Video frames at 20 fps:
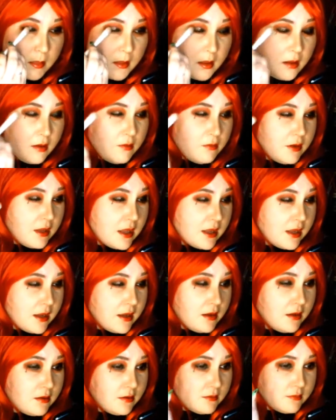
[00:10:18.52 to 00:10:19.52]
Okay.
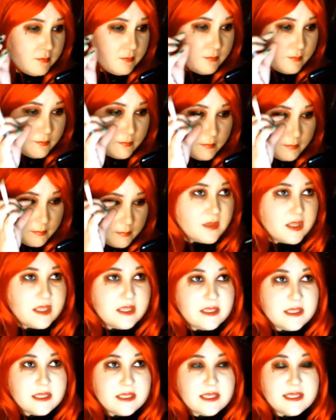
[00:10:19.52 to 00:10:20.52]

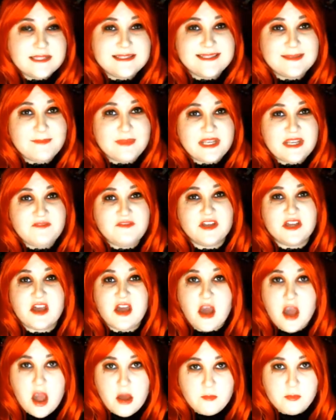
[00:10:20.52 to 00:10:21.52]
It's a bit of a
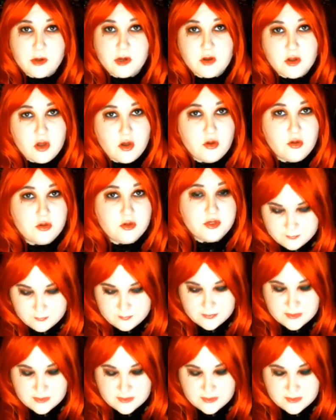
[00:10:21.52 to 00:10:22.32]
copper gold.